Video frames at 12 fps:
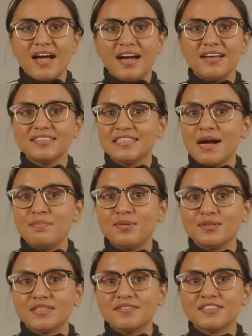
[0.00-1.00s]
And
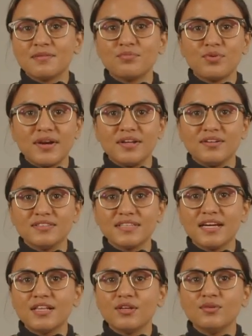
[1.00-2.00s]
examples of some perennials
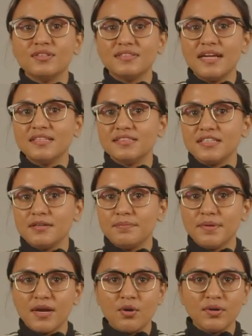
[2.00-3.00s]
include daisy,
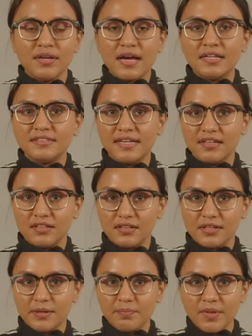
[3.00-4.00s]
peony, and
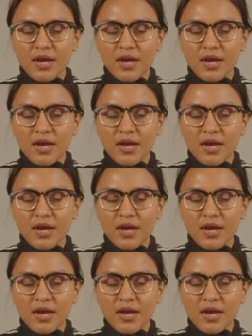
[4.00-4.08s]
daylily.